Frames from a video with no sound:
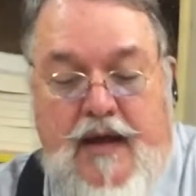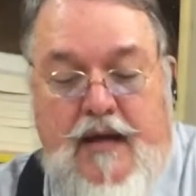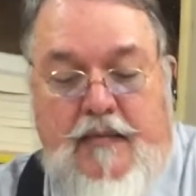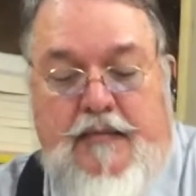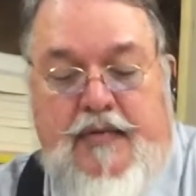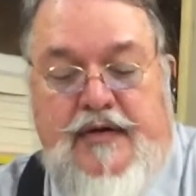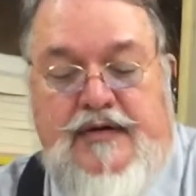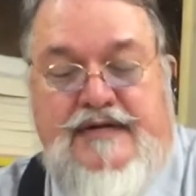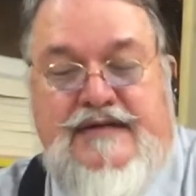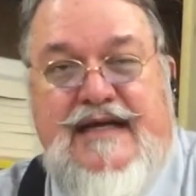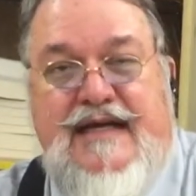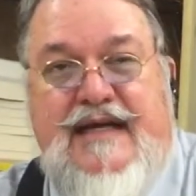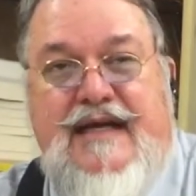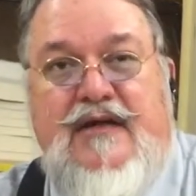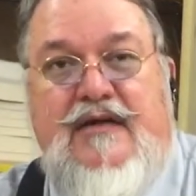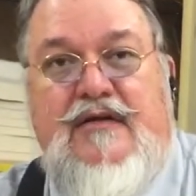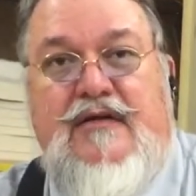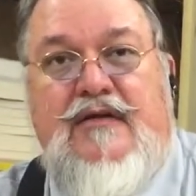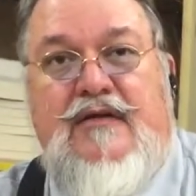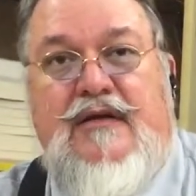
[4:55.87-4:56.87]

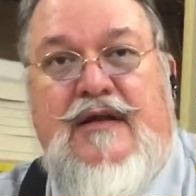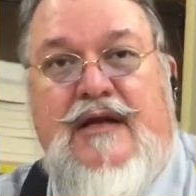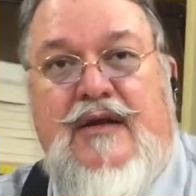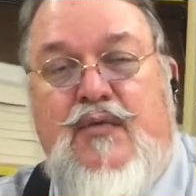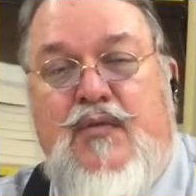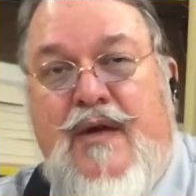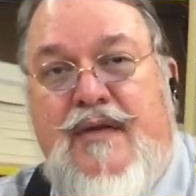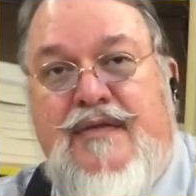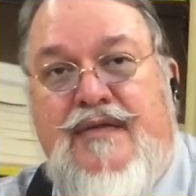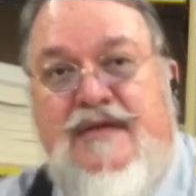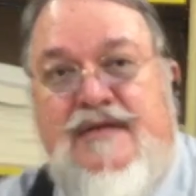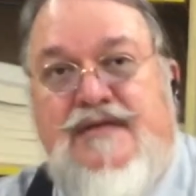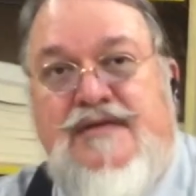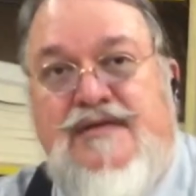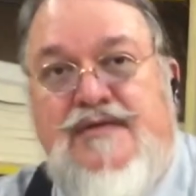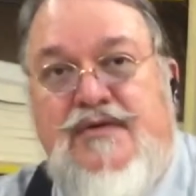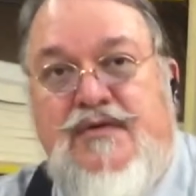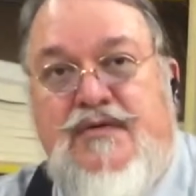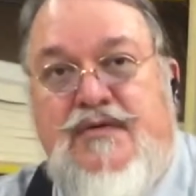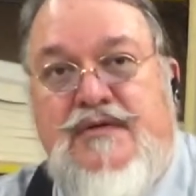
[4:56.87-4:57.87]
particularly when the
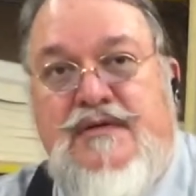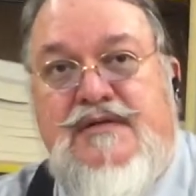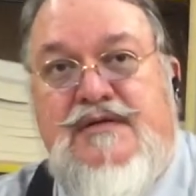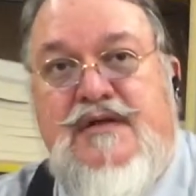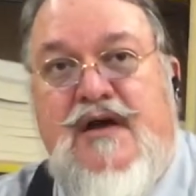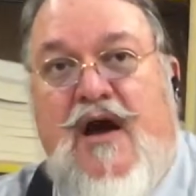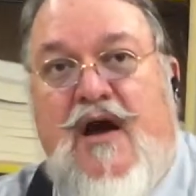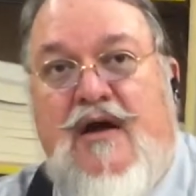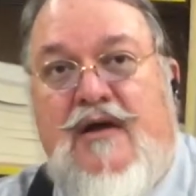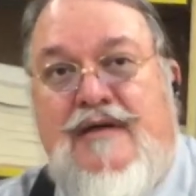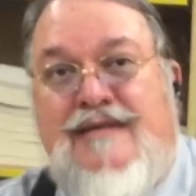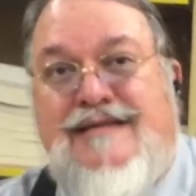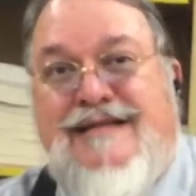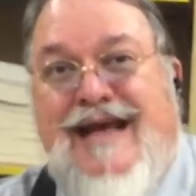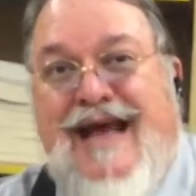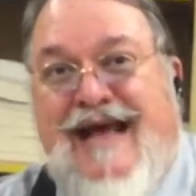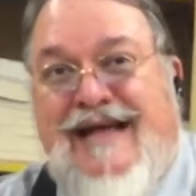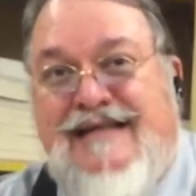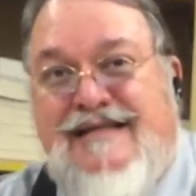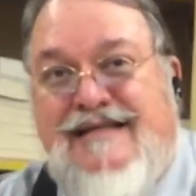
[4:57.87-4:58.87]
students are
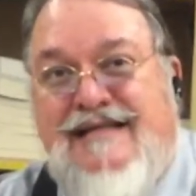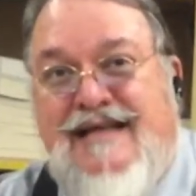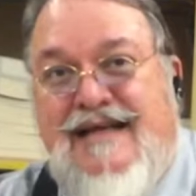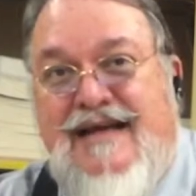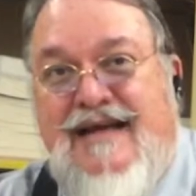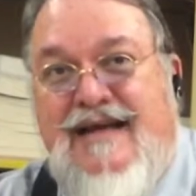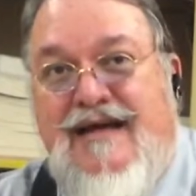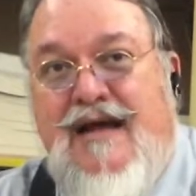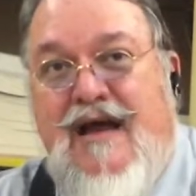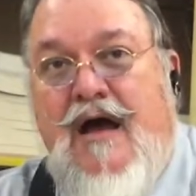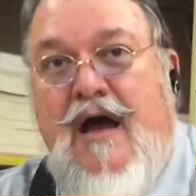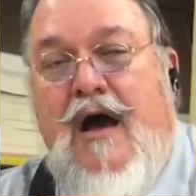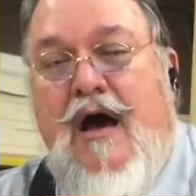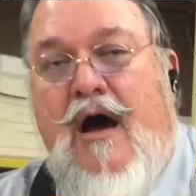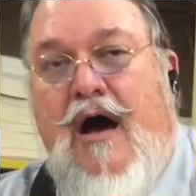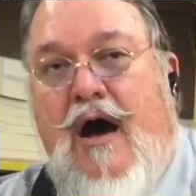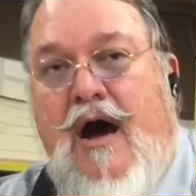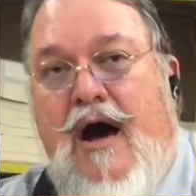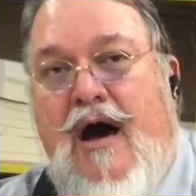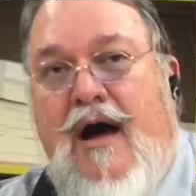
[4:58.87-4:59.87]
testing
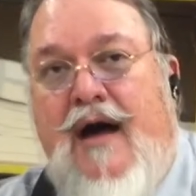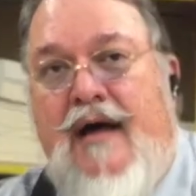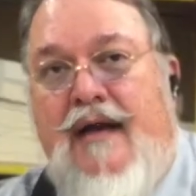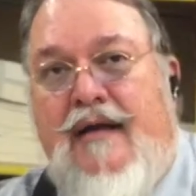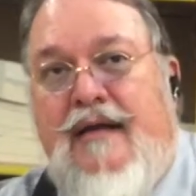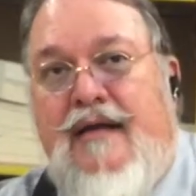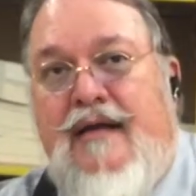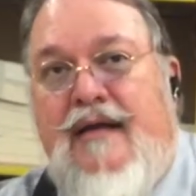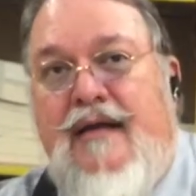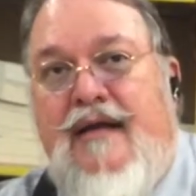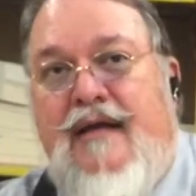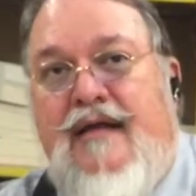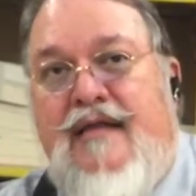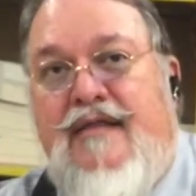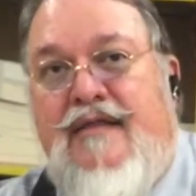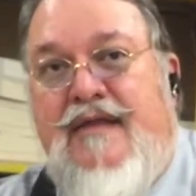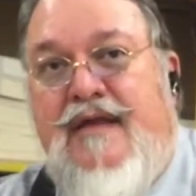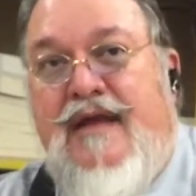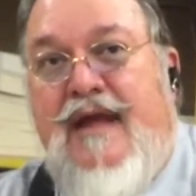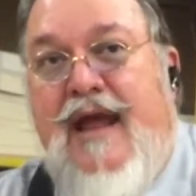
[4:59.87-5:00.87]
on
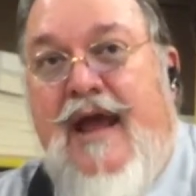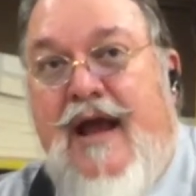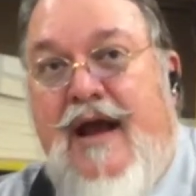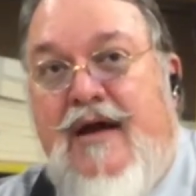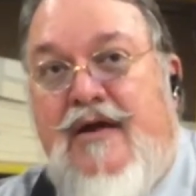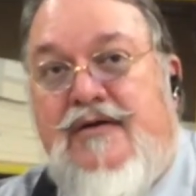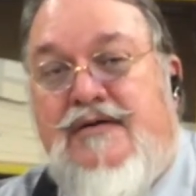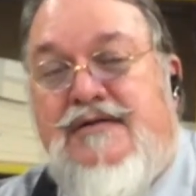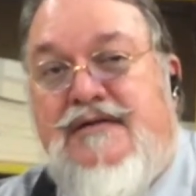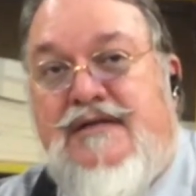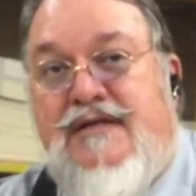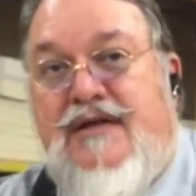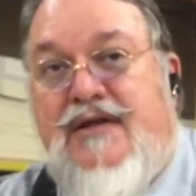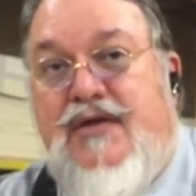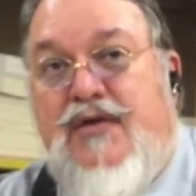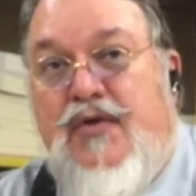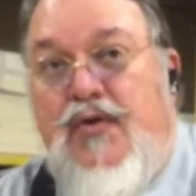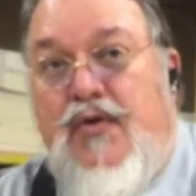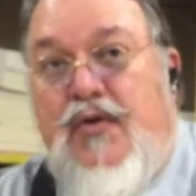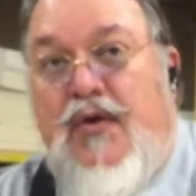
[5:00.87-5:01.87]
the Air
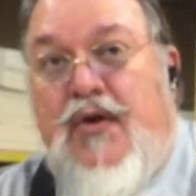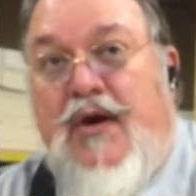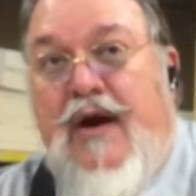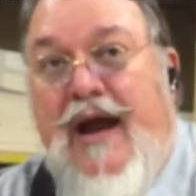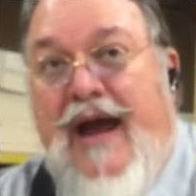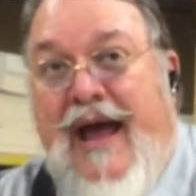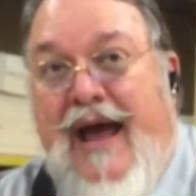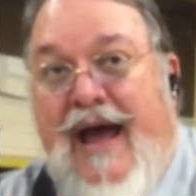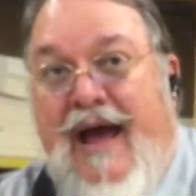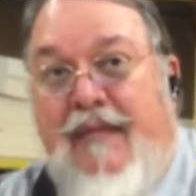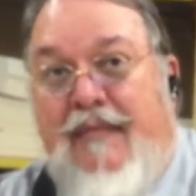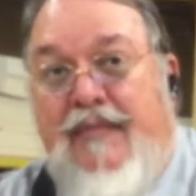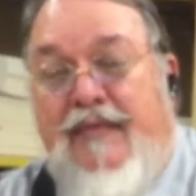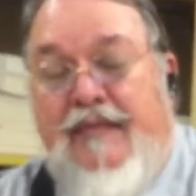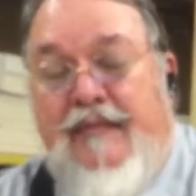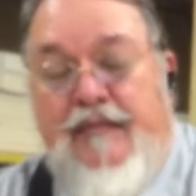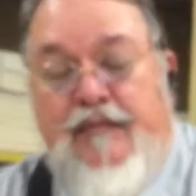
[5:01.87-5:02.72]
Secure app.